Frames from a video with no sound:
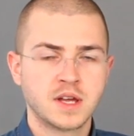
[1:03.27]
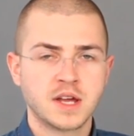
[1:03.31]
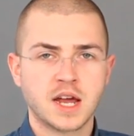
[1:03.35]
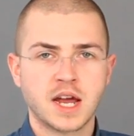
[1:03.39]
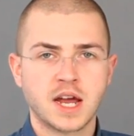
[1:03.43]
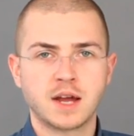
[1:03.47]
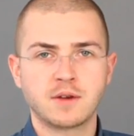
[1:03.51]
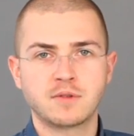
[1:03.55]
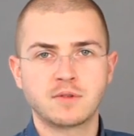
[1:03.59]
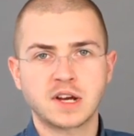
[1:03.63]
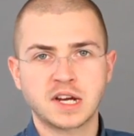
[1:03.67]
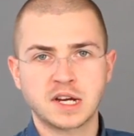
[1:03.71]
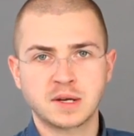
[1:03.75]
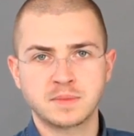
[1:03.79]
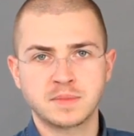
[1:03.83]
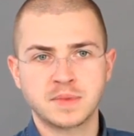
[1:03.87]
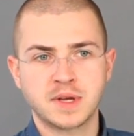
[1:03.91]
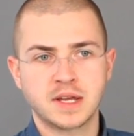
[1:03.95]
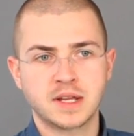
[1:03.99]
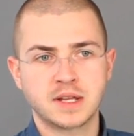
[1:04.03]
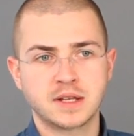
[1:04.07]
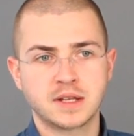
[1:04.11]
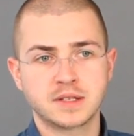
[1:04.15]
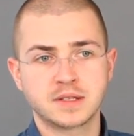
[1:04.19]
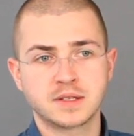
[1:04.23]
I
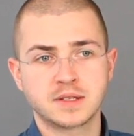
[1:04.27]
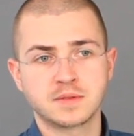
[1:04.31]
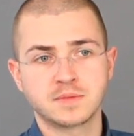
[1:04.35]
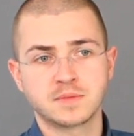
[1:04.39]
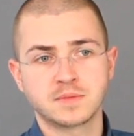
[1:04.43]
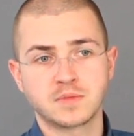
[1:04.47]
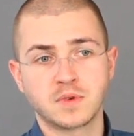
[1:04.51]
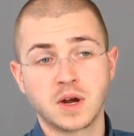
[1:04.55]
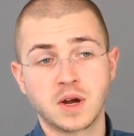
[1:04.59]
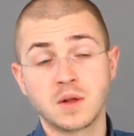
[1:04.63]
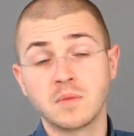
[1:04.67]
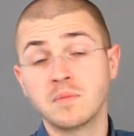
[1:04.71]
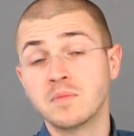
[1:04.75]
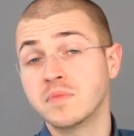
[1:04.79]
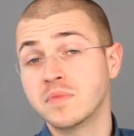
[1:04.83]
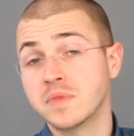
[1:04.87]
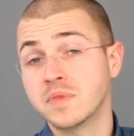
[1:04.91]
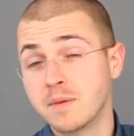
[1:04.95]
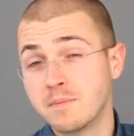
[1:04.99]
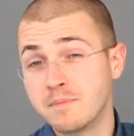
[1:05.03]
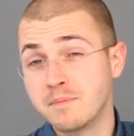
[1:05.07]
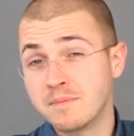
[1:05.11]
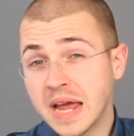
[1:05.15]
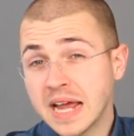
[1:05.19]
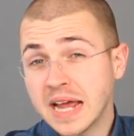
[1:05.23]
recommend, well, the
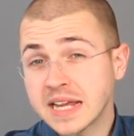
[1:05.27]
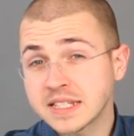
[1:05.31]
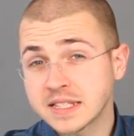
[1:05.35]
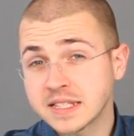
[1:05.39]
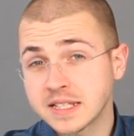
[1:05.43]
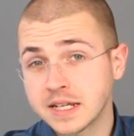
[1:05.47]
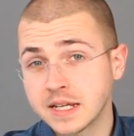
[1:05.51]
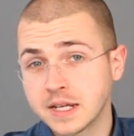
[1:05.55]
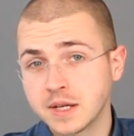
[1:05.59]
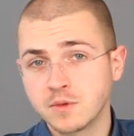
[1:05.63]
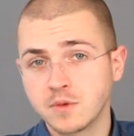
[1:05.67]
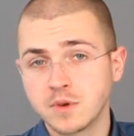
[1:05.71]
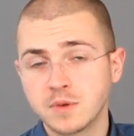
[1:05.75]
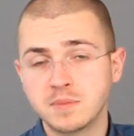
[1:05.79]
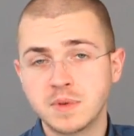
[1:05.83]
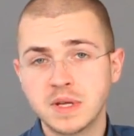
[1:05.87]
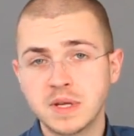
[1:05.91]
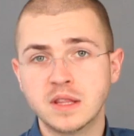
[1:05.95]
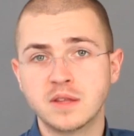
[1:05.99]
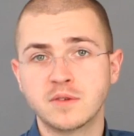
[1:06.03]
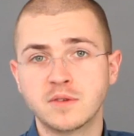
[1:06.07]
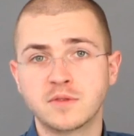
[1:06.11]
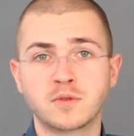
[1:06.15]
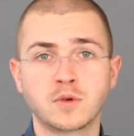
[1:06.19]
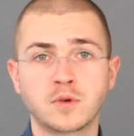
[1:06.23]
best thing would be
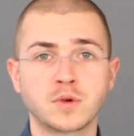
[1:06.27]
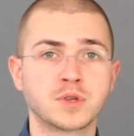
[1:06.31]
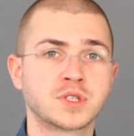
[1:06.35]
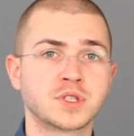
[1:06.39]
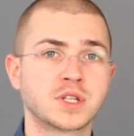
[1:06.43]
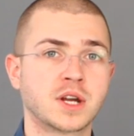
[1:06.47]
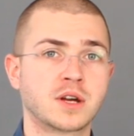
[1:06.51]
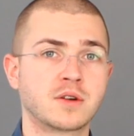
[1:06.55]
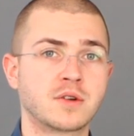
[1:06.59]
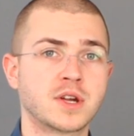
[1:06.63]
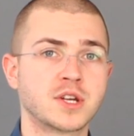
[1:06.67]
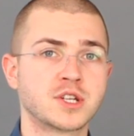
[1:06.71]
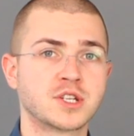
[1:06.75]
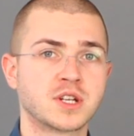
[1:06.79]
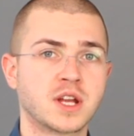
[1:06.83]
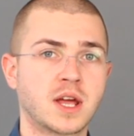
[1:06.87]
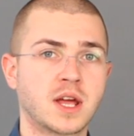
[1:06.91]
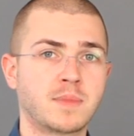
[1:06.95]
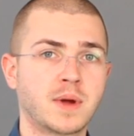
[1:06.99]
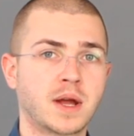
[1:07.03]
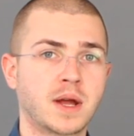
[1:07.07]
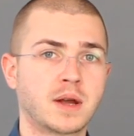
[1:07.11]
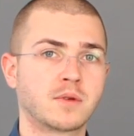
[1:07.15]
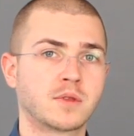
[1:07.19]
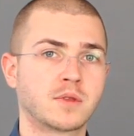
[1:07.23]
the fourth generation
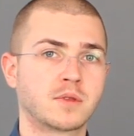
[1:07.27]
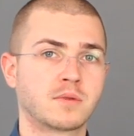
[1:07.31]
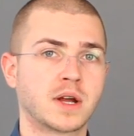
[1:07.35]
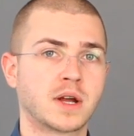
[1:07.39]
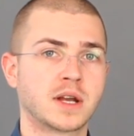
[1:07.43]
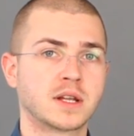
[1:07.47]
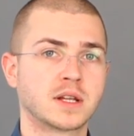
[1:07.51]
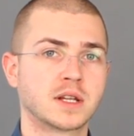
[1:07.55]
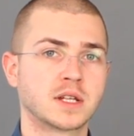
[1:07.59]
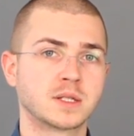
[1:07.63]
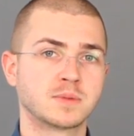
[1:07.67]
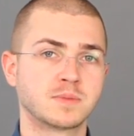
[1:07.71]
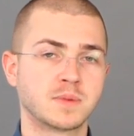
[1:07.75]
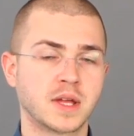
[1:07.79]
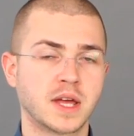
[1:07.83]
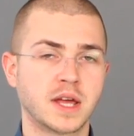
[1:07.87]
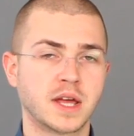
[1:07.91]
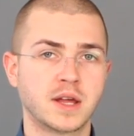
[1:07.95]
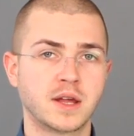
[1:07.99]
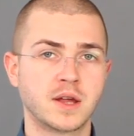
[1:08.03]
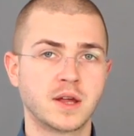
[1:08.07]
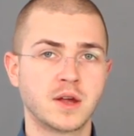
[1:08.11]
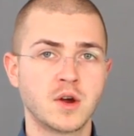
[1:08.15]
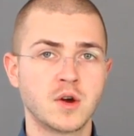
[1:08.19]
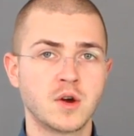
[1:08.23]
iPad with Retina
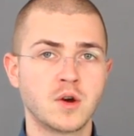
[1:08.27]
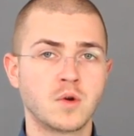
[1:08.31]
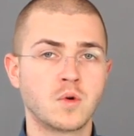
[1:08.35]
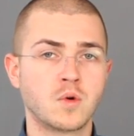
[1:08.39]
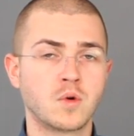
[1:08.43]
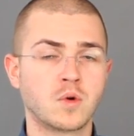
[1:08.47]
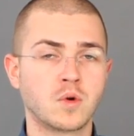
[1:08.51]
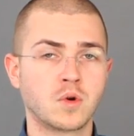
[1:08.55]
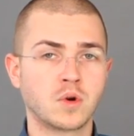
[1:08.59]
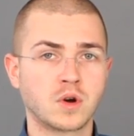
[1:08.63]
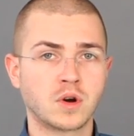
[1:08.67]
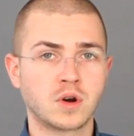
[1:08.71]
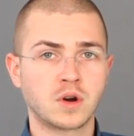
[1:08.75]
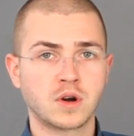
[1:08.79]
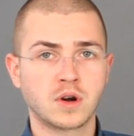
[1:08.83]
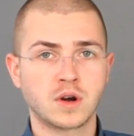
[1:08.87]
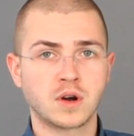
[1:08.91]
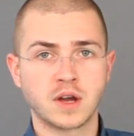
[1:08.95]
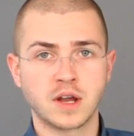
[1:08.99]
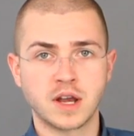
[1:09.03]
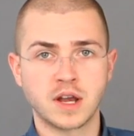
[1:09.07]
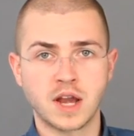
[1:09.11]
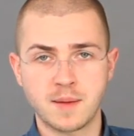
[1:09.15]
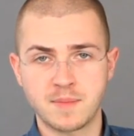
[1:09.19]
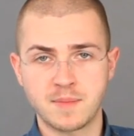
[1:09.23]
display or
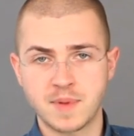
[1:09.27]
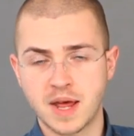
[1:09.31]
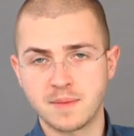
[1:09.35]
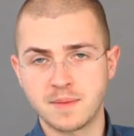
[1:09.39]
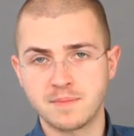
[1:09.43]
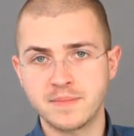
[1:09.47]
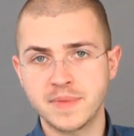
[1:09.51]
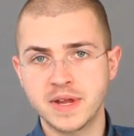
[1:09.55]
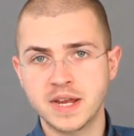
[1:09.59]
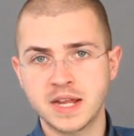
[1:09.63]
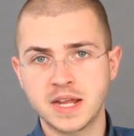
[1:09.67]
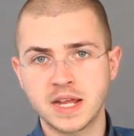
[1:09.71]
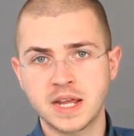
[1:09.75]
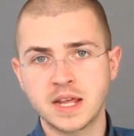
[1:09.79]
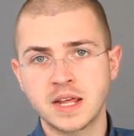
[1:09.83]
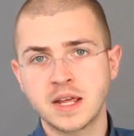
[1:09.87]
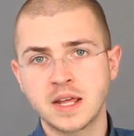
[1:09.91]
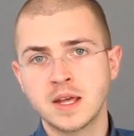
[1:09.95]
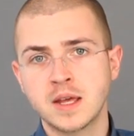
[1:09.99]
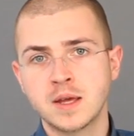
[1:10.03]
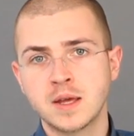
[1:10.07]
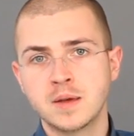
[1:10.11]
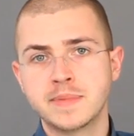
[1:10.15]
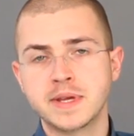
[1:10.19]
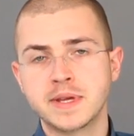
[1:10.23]
an iPad mini
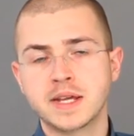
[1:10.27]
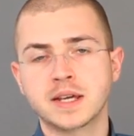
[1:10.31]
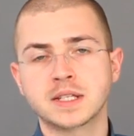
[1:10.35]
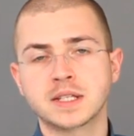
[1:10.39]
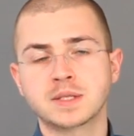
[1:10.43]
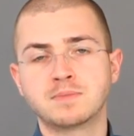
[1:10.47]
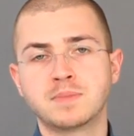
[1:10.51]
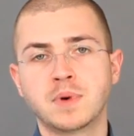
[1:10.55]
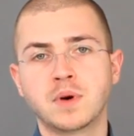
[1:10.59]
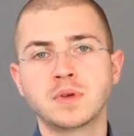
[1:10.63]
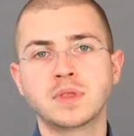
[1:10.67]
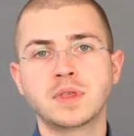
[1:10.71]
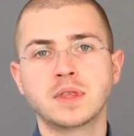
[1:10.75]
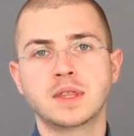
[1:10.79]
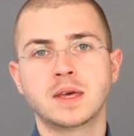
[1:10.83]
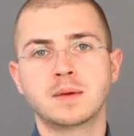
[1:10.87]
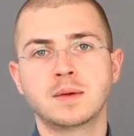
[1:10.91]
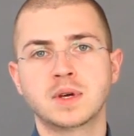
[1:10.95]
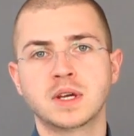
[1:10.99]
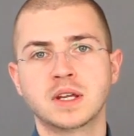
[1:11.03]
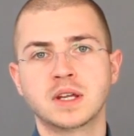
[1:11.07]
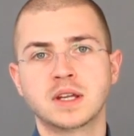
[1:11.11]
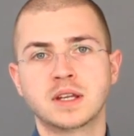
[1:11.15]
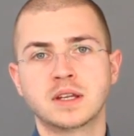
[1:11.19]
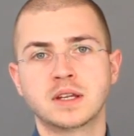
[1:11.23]
because both of them
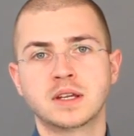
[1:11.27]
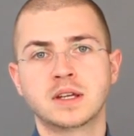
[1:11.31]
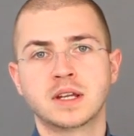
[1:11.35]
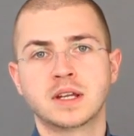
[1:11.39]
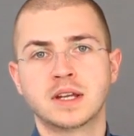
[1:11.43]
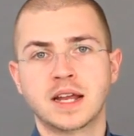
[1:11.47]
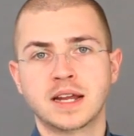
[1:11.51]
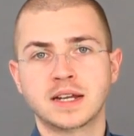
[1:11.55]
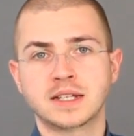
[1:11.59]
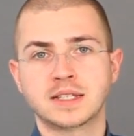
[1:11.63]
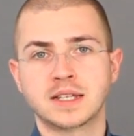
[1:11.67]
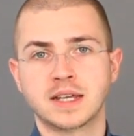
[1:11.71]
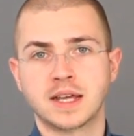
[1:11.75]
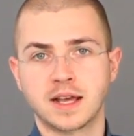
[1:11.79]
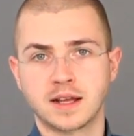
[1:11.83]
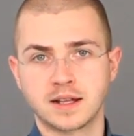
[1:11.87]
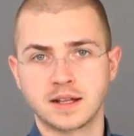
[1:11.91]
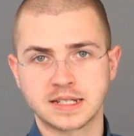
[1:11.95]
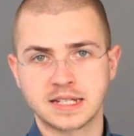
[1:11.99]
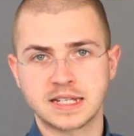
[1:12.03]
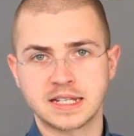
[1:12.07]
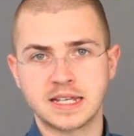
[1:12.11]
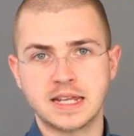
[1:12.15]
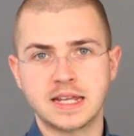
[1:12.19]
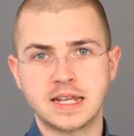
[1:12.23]
can connect to
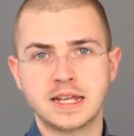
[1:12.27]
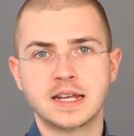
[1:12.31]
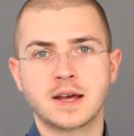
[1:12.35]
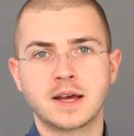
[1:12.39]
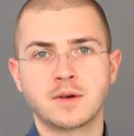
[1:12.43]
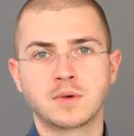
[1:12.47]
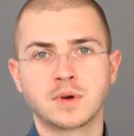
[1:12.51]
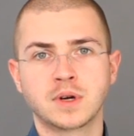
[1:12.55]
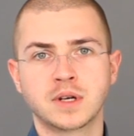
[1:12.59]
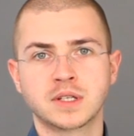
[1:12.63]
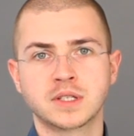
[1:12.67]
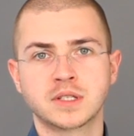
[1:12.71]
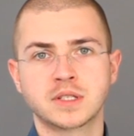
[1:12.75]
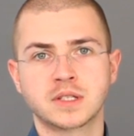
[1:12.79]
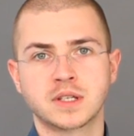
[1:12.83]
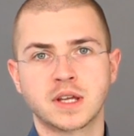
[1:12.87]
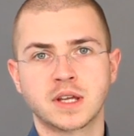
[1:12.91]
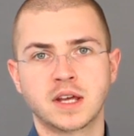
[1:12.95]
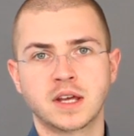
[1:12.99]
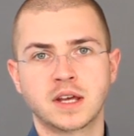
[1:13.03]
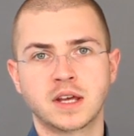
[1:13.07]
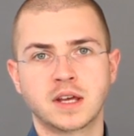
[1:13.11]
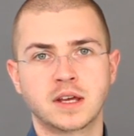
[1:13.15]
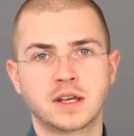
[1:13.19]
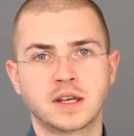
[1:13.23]
LTE networks
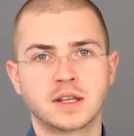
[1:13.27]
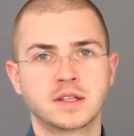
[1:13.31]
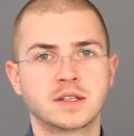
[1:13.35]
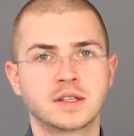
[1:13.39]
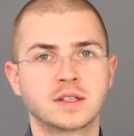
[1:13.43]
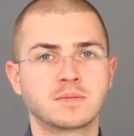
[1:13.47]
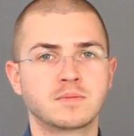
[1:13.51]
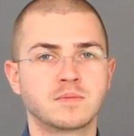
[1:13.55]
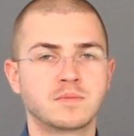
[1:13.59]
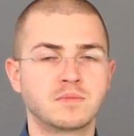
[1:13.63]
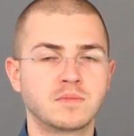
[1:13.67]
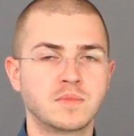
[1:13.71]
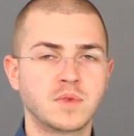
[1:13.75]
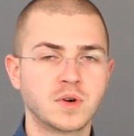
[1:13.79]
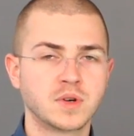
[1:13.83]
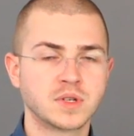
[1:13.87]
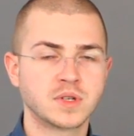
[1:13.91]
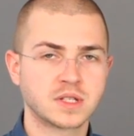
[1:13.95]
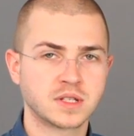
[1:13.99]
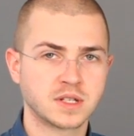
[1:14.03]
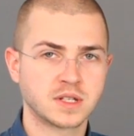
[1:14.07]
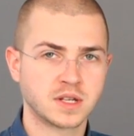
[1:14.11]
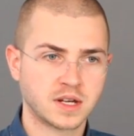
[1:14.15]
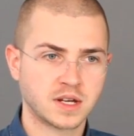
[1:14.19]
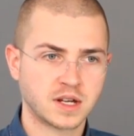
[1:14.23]
and
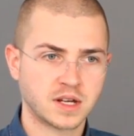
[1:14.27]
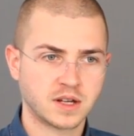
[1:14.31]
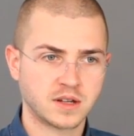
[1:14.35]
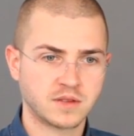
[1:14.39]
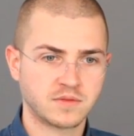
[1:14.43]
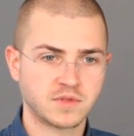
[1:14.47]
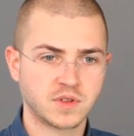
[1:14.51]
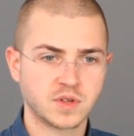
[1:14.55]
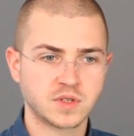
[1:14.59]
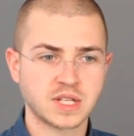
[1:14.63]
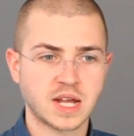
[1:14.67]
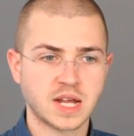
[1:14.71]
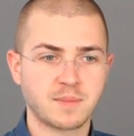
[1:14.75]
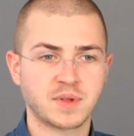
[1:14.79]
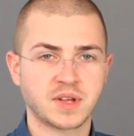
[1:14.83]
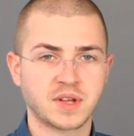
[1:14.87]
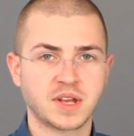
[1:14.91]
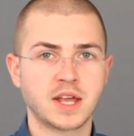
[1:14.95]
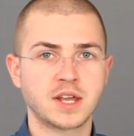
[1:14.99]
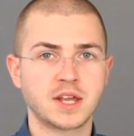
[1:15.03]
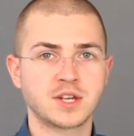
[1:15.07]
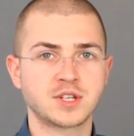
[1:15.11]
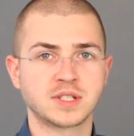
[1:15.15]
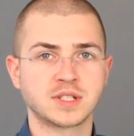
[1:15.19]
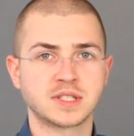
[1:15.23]
most uh, those
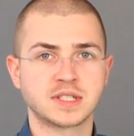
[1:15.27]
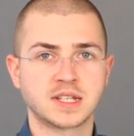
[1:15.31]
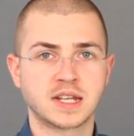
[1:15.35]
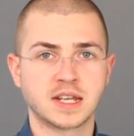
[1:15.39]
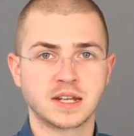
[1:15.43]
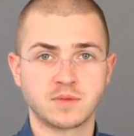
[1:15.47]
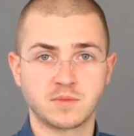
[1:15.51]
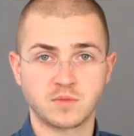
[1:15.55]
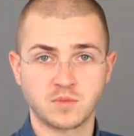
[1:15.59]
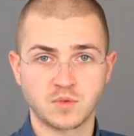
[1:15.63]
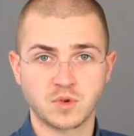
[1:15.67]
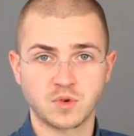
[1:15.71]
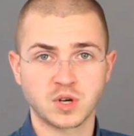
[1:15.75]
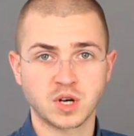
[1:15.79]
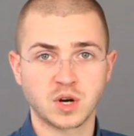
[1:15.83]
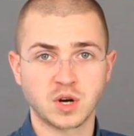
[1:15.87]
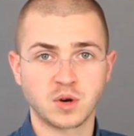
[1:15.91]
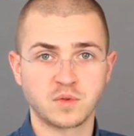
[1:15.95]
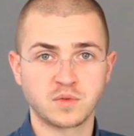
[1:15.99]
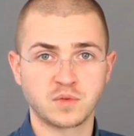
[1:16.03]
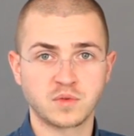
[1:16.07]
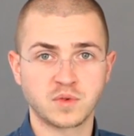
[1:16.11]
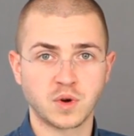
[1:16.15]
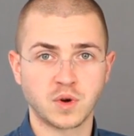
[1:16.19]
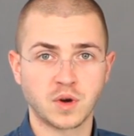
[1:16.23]
applications can work
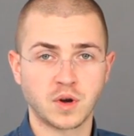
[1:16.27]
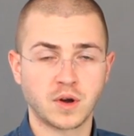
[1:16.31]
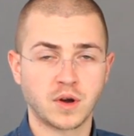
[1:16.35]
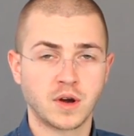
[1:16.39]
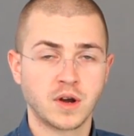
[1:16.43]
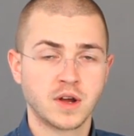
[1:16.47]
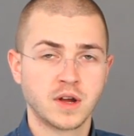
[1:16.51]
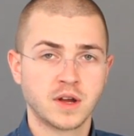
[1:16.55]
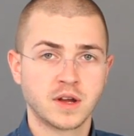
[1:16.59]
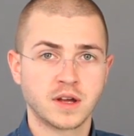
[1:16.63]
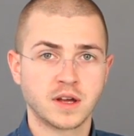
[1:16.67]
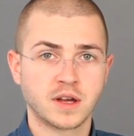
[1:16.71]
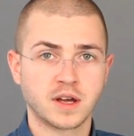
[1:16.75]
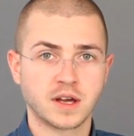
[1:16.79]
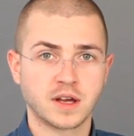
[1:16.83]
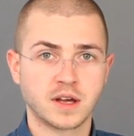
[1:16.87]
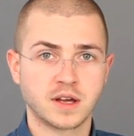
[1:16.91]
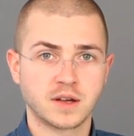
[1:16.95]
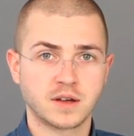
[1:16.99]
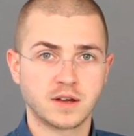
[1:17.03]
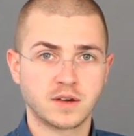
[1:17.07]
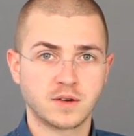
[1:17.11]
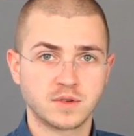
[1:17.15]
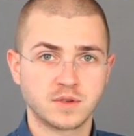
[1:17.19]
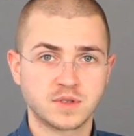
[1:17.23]
over
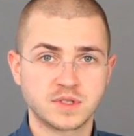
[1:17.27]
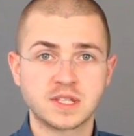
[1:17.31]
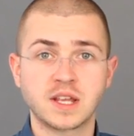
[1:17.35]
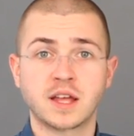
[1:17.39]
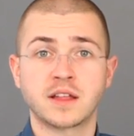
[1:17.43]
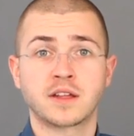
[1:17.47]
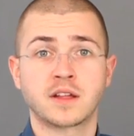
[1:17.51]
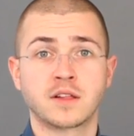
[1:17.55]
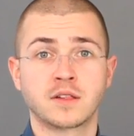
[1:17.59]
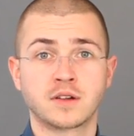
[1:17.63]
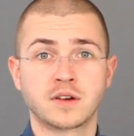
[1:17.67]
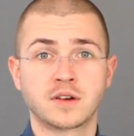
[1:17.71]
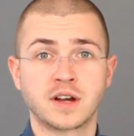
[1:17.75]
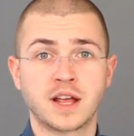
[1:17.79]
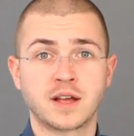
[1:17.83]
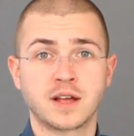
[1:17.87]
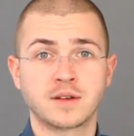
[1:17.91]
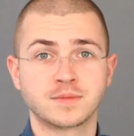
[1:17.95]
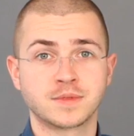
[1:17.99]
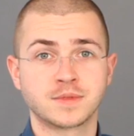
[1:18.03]
uh, cellular now.